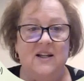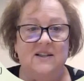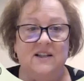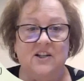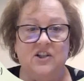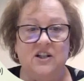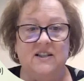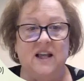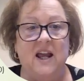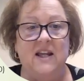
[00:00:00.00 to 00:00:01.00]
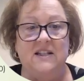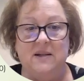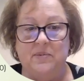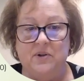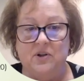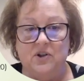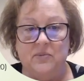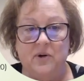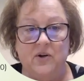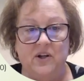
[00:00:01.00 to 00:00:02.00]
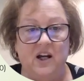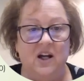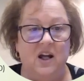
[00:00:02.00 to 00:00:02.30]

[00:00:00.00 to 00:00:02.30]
such as atypical pneumonia,